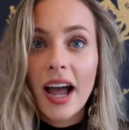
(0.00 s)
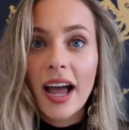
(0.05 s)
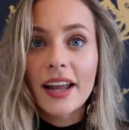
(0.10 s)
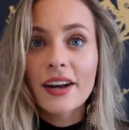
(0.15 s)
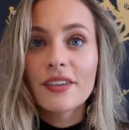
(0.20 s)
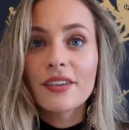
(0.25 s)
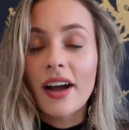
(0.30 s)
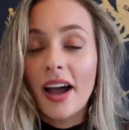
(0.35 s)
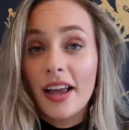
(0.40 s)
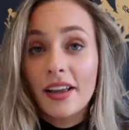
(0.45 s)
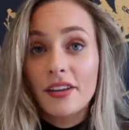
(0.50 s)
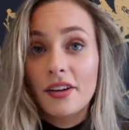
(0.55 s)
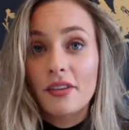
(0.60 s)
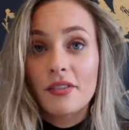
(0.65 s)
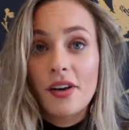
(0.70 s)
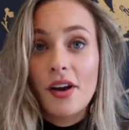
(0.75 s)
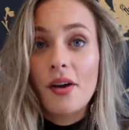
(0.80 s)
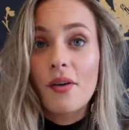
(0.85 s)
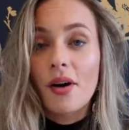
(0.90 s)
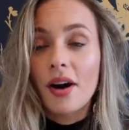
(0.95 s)
I
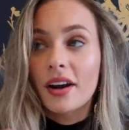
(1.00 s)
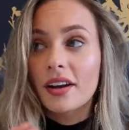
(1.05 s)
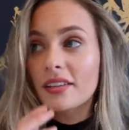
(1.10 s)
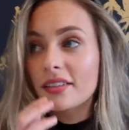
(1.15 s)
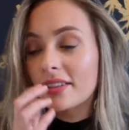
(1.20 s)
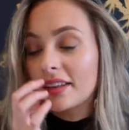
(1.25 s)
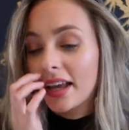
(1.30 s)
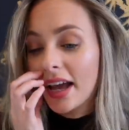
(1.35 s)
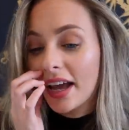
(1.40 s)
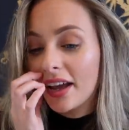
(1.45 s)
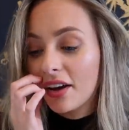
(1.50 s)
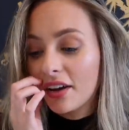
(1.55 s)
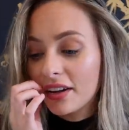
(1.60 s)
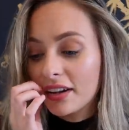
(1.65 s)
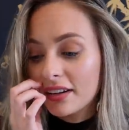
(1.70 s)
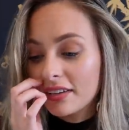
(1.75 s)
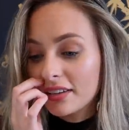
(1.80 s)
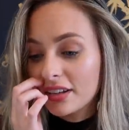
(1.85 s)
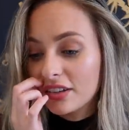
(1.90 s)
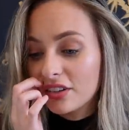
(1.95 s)
don't know, honestly. I
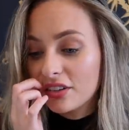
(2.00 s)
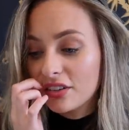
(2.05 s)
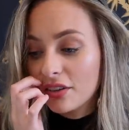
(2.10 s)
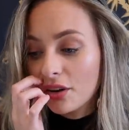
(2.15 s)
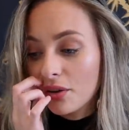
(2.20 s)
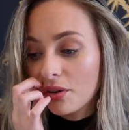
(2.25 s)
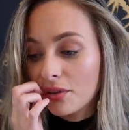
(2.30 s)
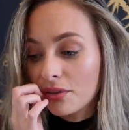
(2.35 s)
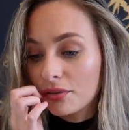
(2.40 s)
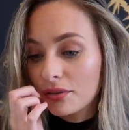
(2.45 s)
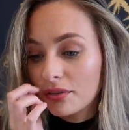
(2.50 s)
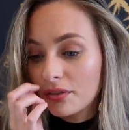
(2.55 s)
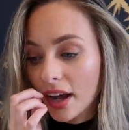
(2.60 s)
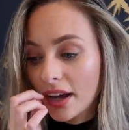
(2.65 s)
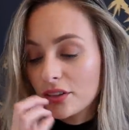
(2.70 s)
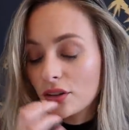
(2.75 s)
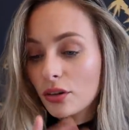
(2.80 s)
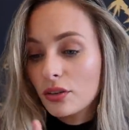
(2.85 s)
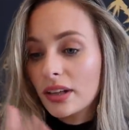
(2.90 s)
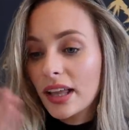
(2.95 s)
honestly just don't
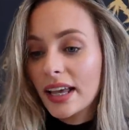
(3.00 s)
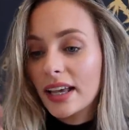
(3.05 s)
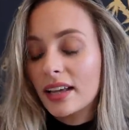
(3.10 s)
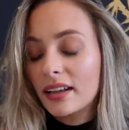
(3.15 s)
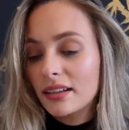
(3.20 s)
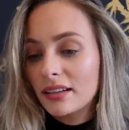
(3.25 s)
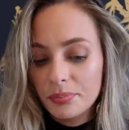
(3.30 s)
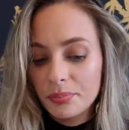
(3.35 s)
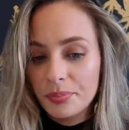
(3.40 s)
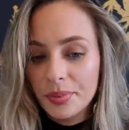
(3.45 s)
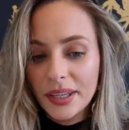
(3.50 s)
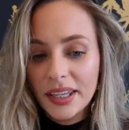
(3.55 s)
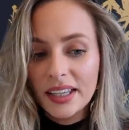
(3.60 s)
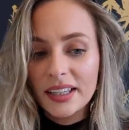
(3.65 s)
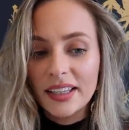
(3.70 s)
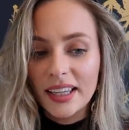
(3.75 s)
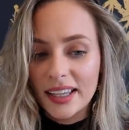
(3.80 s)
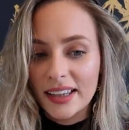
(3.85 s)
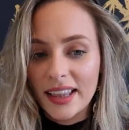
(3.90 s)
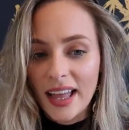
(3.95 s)
like being
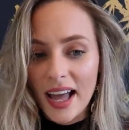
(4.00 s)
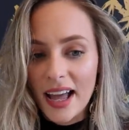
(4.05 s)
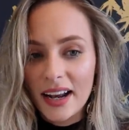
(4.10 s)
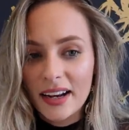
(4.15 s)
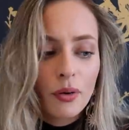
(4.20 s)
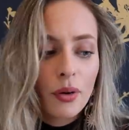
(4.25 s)
like that.